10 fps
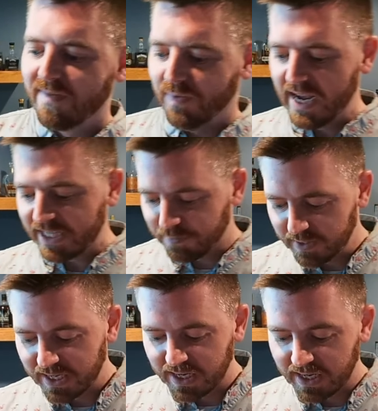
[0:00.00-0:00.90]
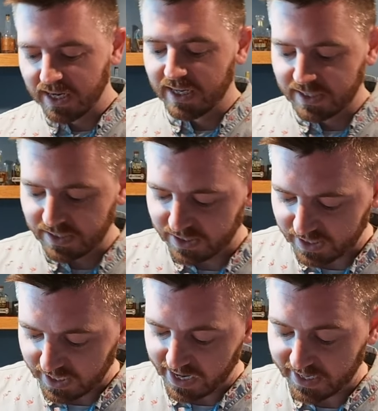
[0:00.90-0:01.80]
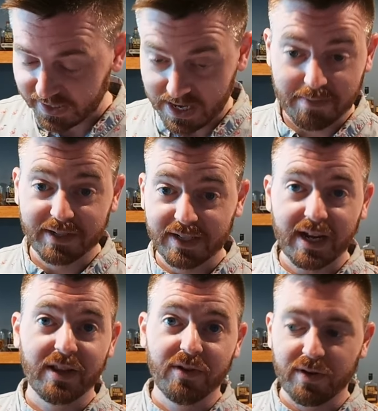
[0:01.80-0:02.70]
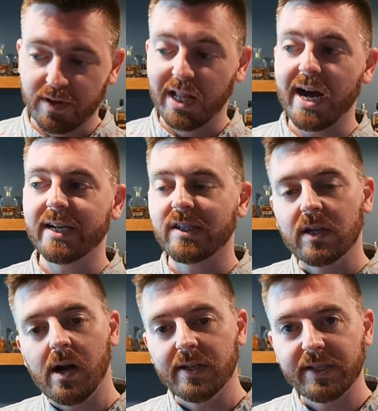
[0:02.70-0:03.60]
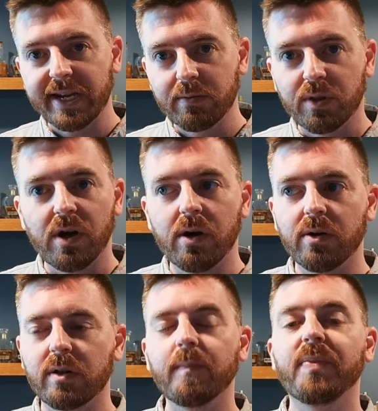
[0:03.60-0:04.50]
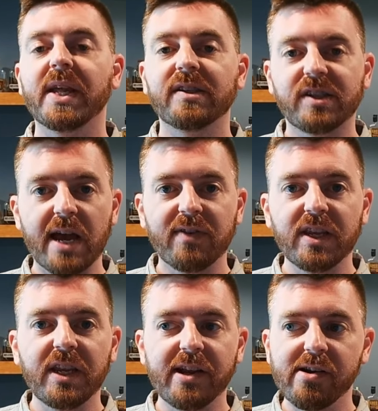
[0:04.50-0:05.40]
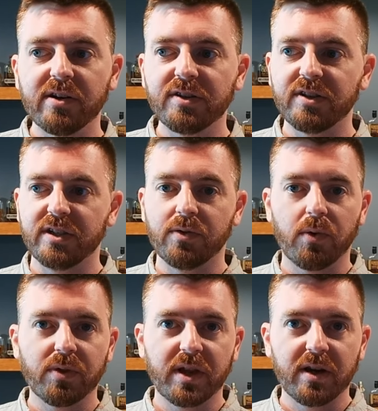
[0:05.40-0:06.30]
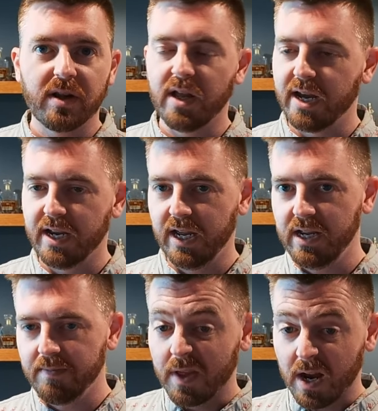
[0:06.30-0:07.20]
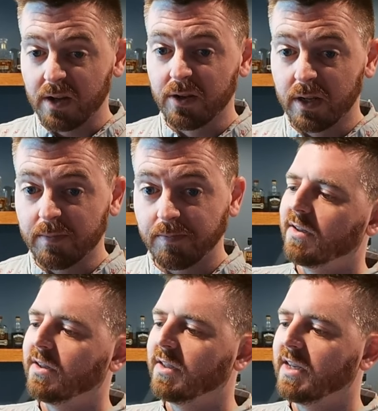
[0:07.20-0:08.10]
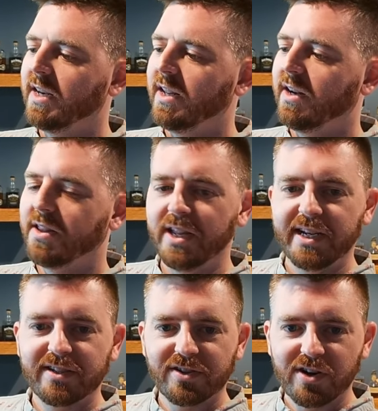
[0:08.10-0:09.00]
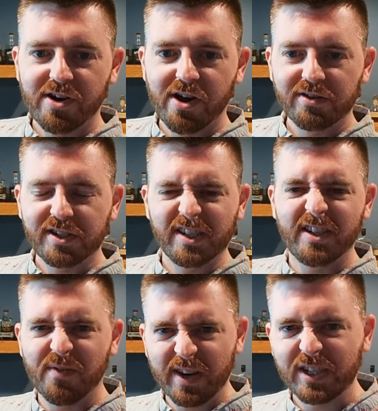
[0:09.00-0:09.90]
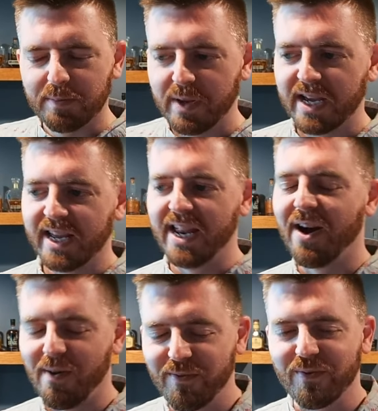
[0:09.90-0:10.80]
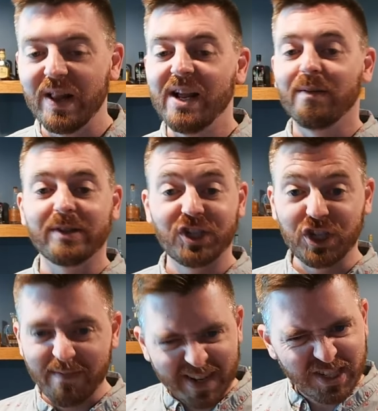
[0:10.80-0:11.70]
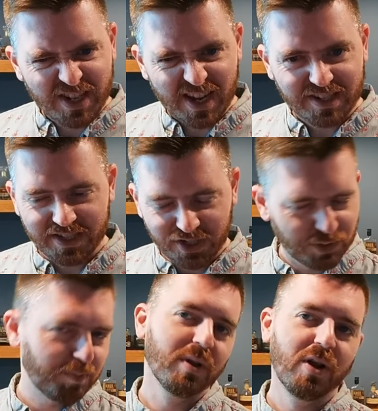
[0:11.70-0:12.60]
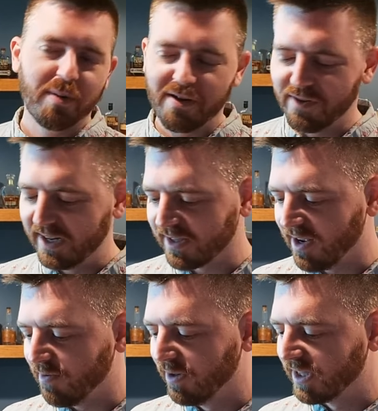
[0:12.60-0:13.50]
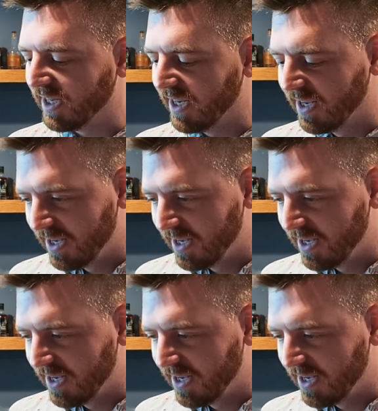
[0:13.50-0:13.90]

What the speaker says: That's because it has not been diluted. Lots of contact with oak, 7 years in North Carolina heat, that'll do it. So let's get in on this, start nosing it, see if we can actually pick it. I'm gonna shove my snoz in here, just blow my face off, we'll see.